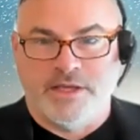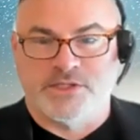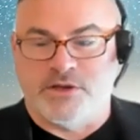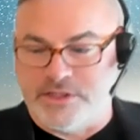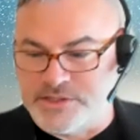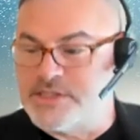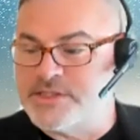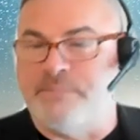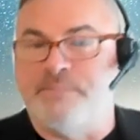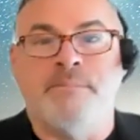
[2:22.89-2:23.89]
So this is
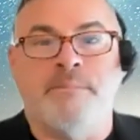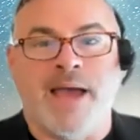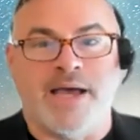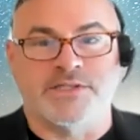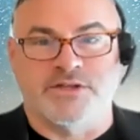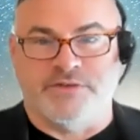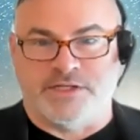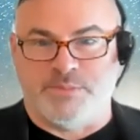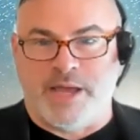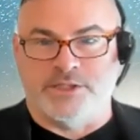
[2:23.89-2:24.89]
a massive
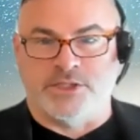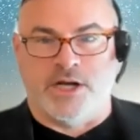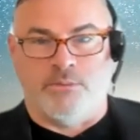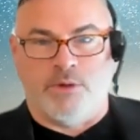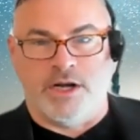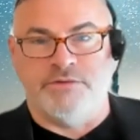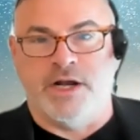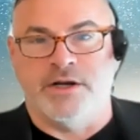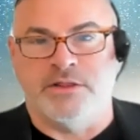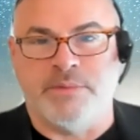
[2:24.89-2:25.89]
expansion on what I've
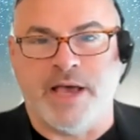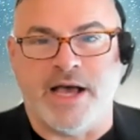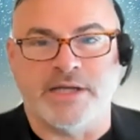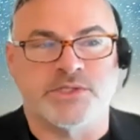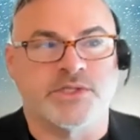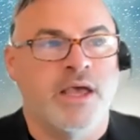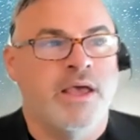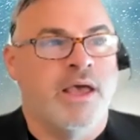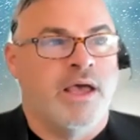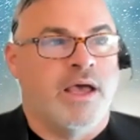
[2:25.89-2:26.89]
done in the past.
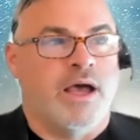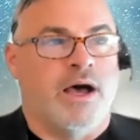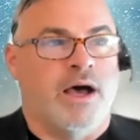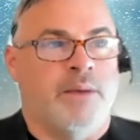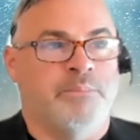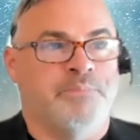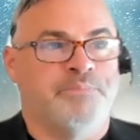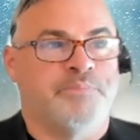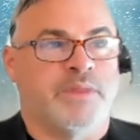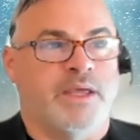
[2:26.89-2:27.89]
Um,